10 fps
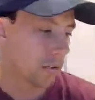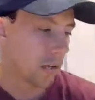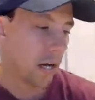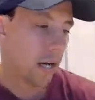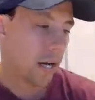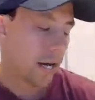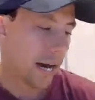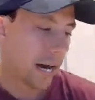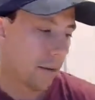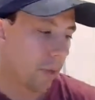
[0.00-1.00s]
I
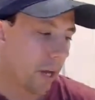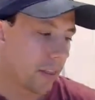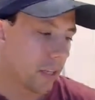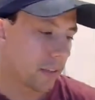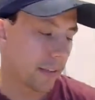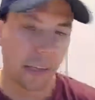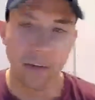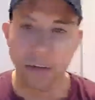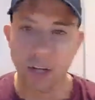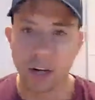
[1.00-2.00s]
think Singularity
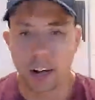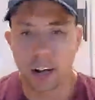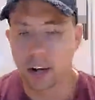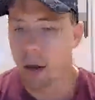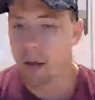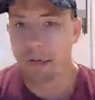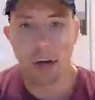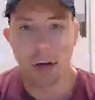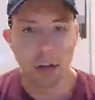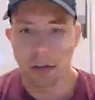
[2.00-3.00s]
University is a great vehicle
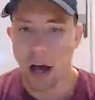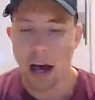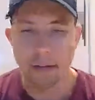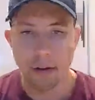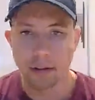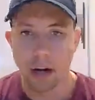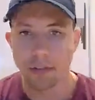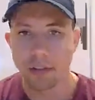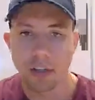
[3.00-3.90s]
to have those conversations.